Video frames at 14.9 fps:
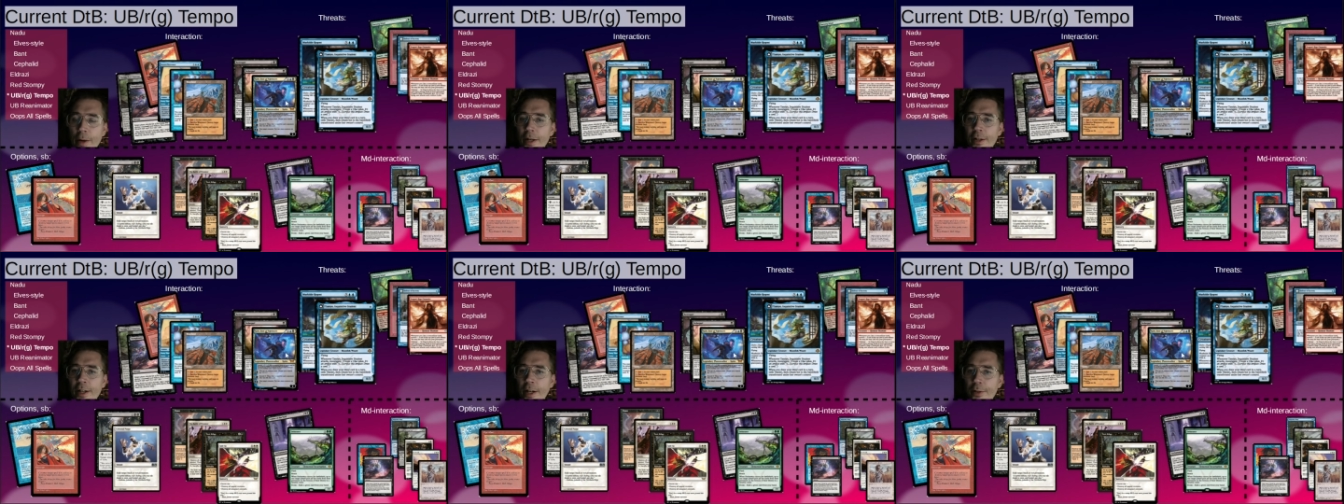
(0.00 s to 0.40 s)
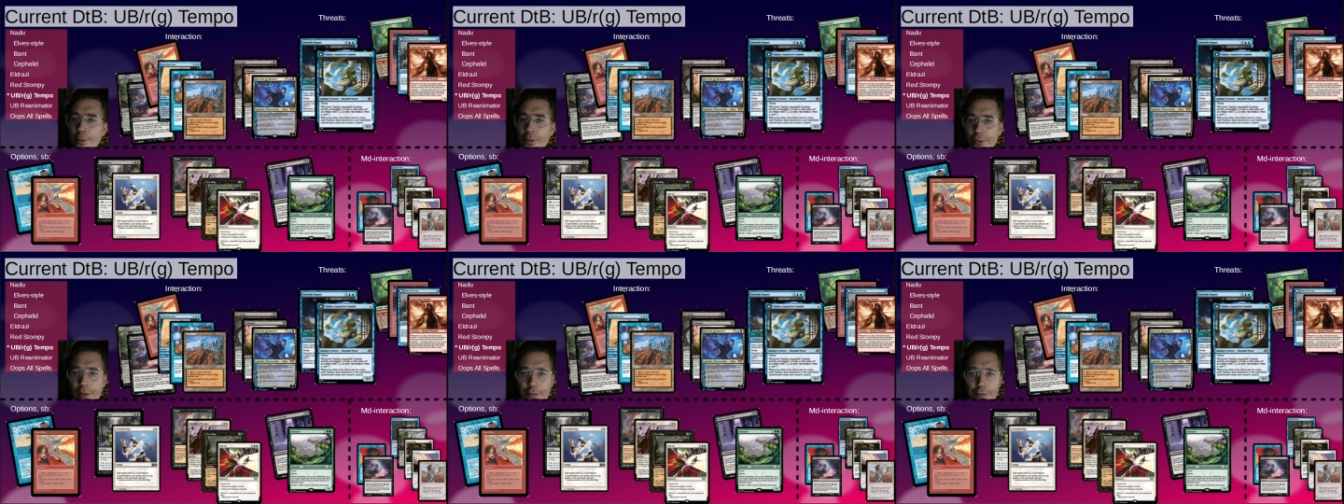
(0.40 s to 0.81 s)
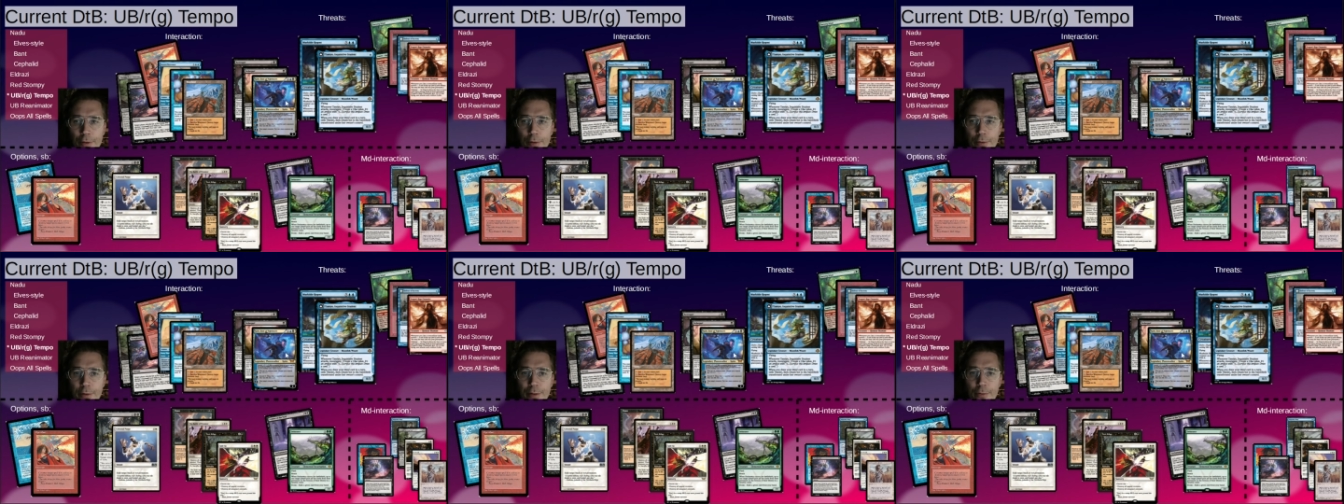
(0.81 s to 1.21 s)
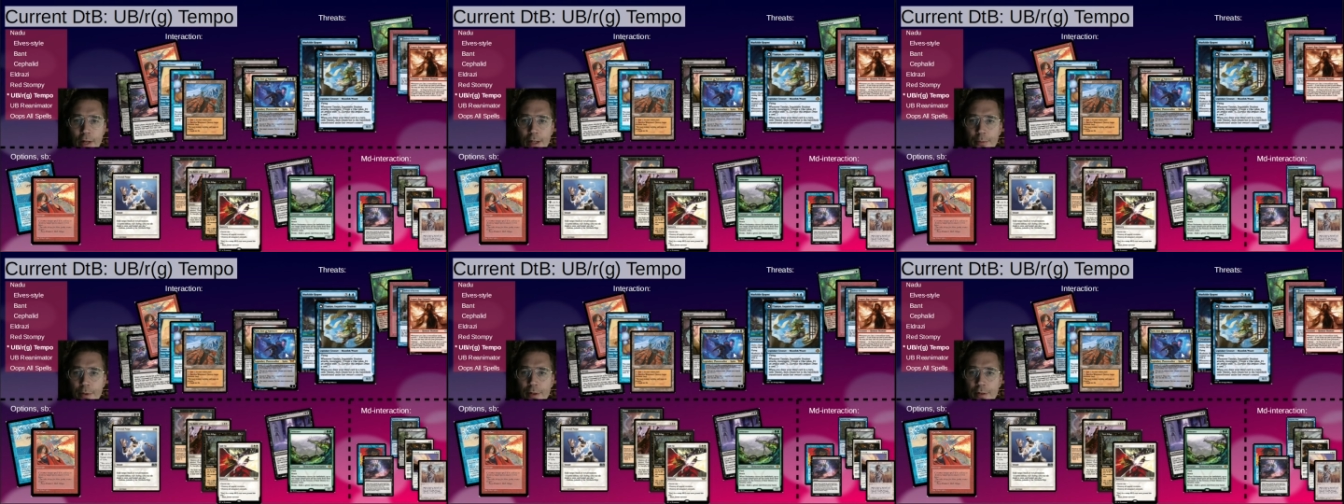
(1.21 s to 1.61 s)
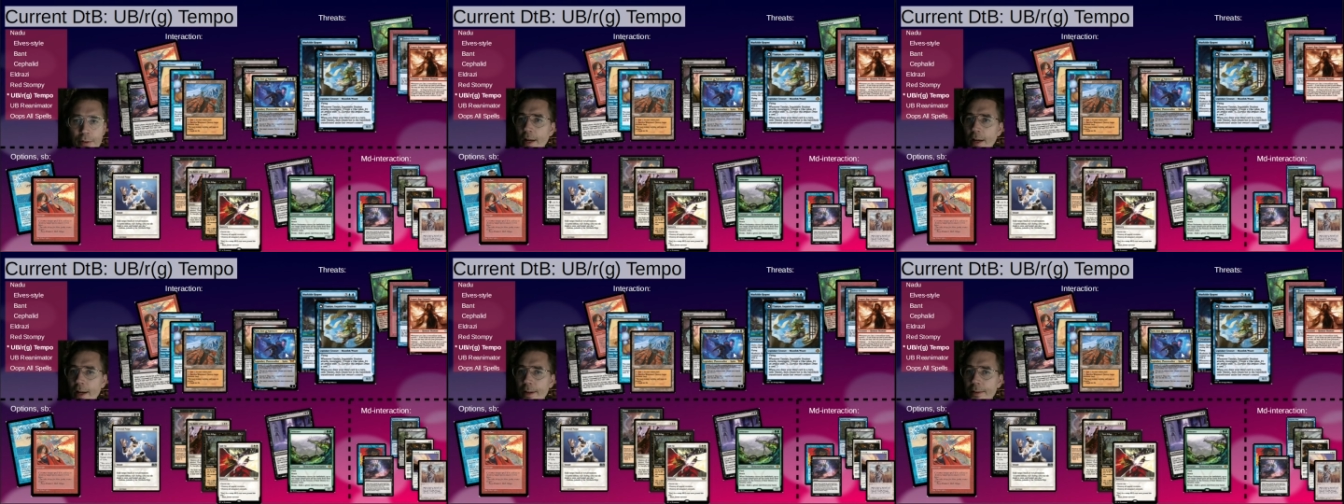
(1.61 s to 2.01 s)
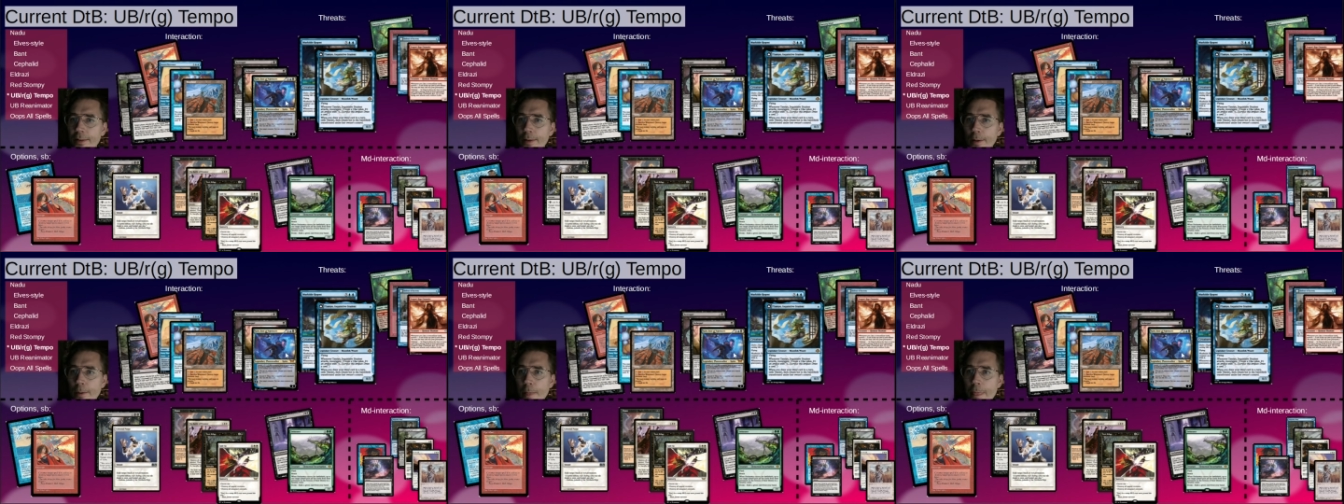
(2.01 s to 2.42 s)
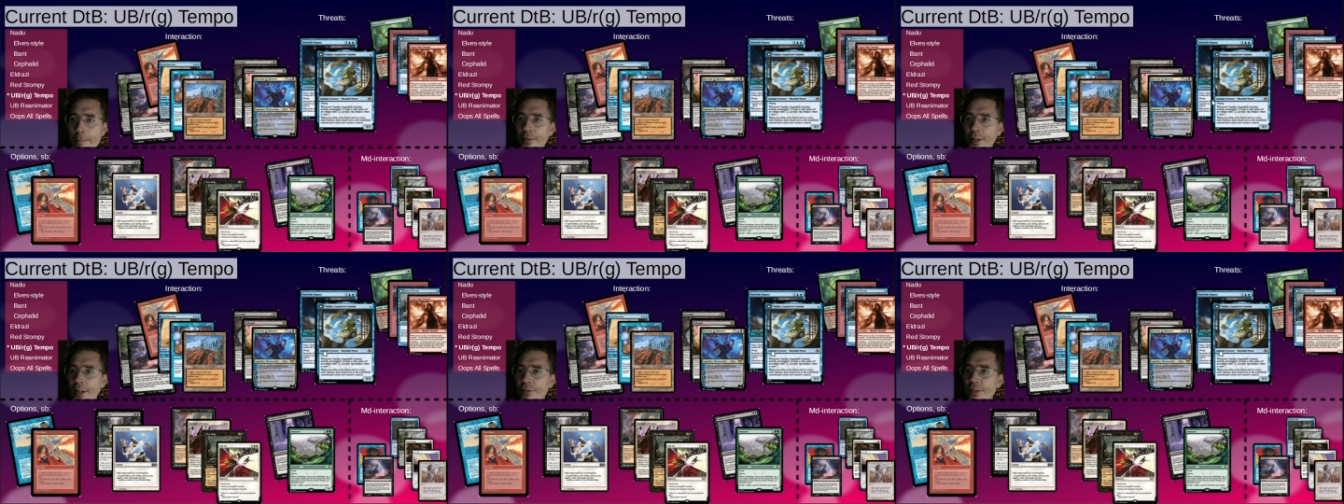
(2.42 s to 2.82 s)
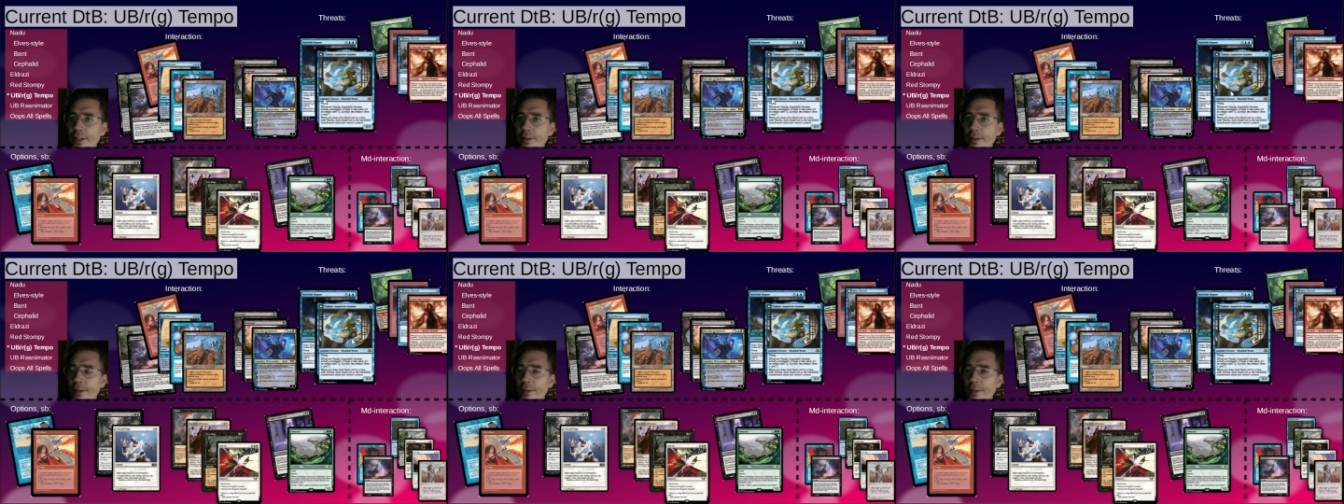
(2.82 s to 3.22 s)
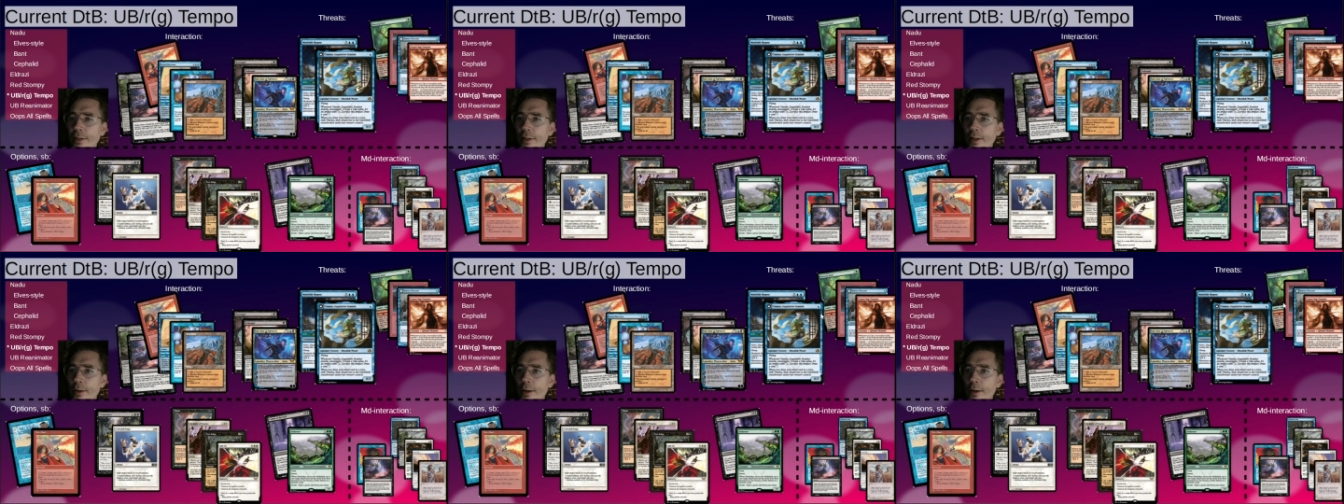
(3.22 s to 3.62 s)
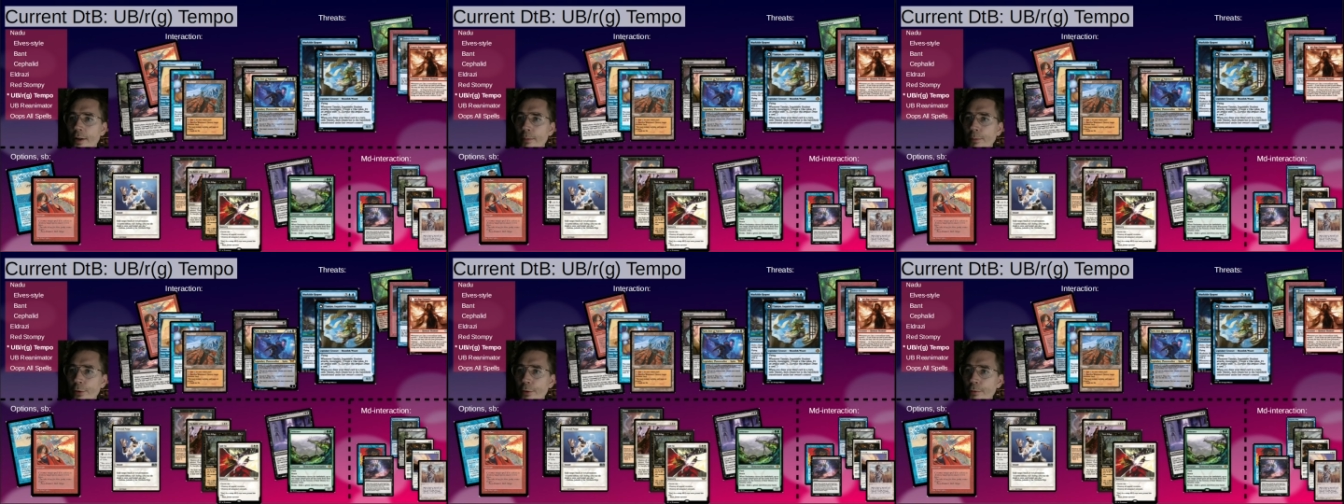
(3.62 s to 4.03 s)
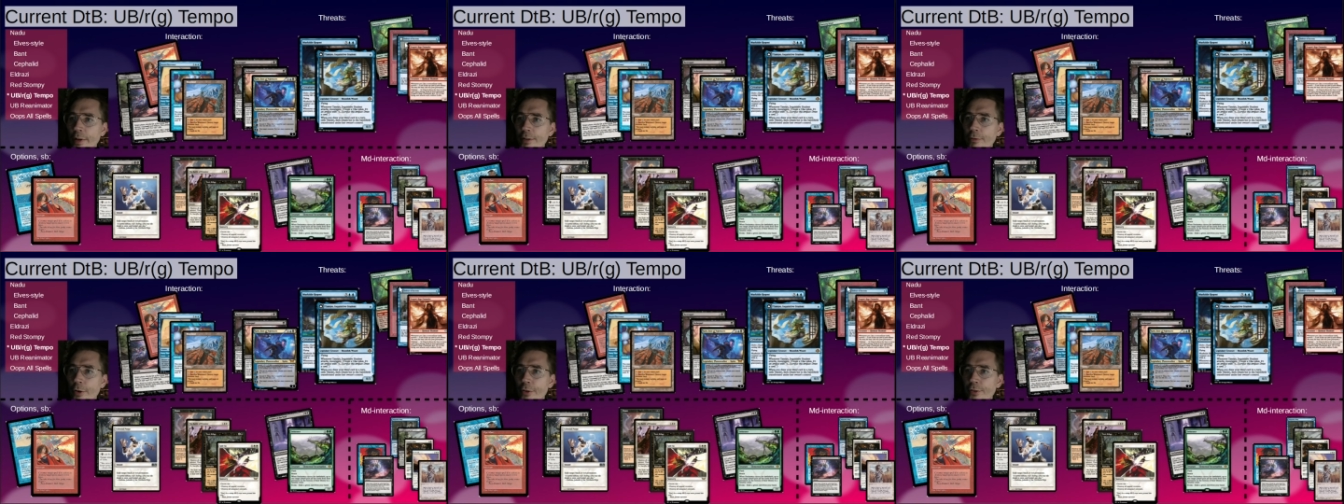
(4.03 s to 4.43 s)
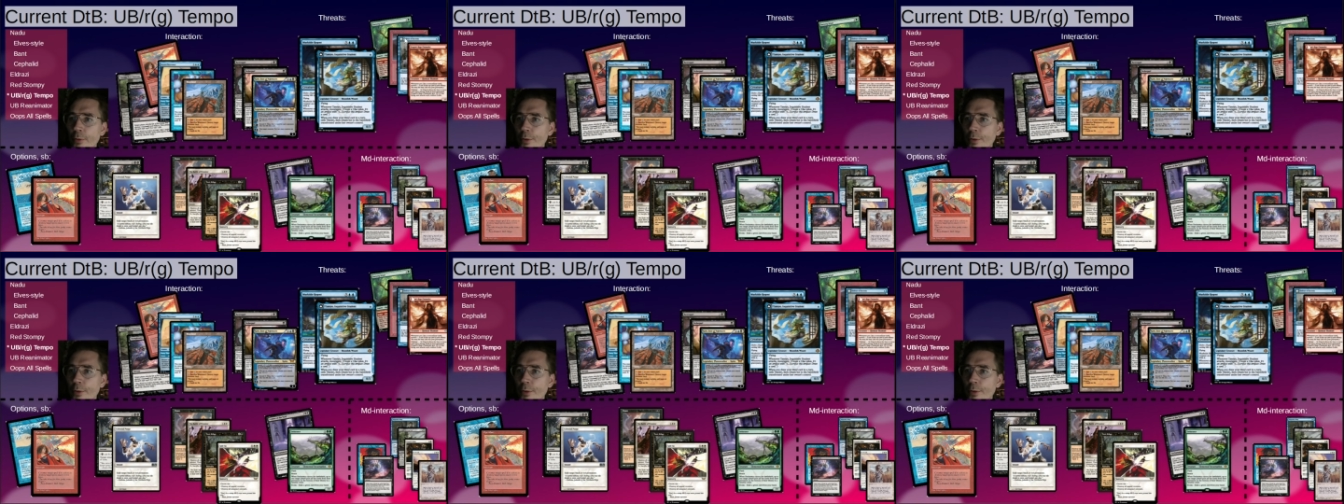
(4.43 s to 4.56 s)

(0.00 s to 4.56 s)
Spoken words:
Kaito is difficult to interact with. And then I've seen the blue-red version,